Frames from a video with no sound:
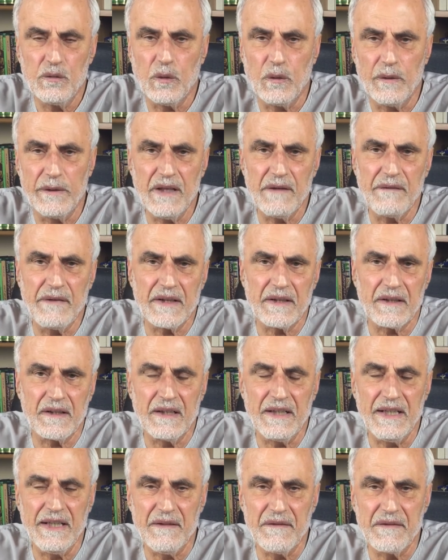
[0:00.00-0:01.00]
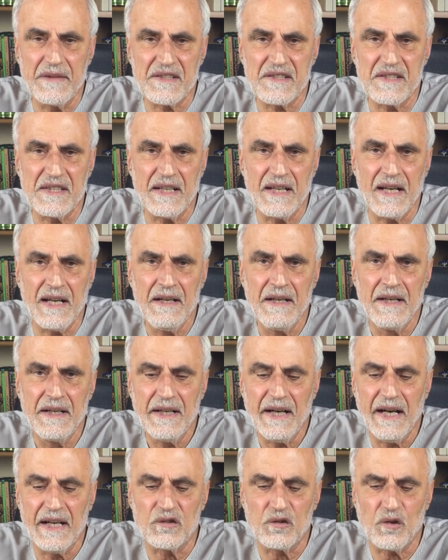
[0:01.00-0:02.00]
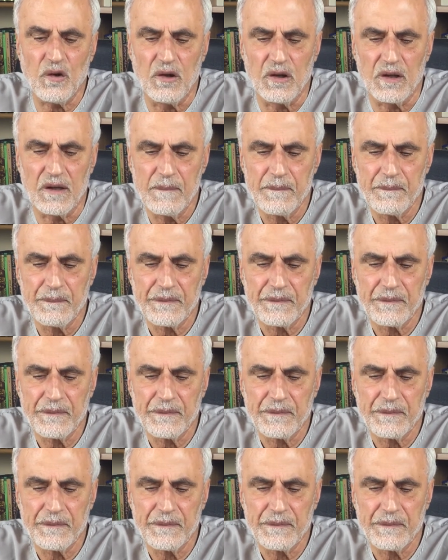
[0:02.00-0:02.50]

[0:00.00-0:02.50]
we will never leave the zina at all.